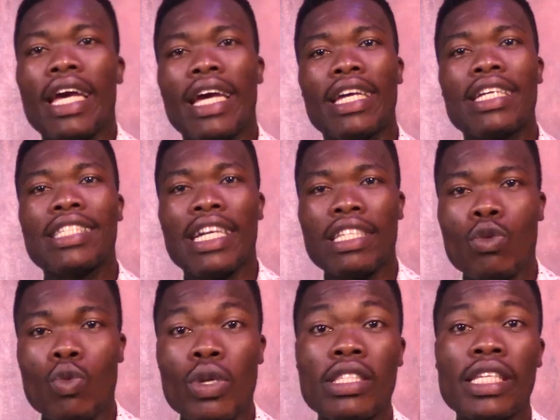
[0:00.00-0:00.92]
a
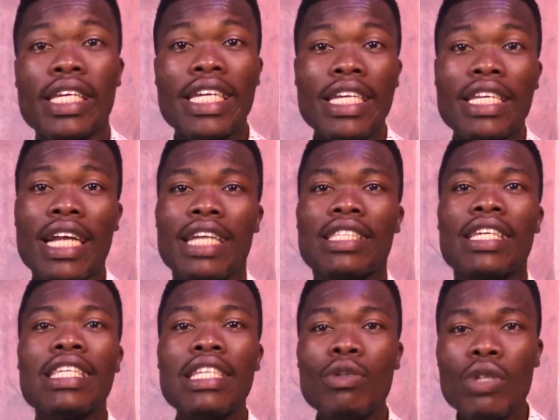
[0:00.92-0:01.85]
judging Quayson in as a
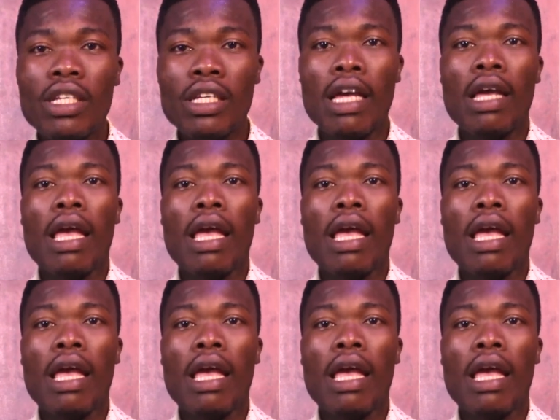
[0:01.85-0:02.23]
newly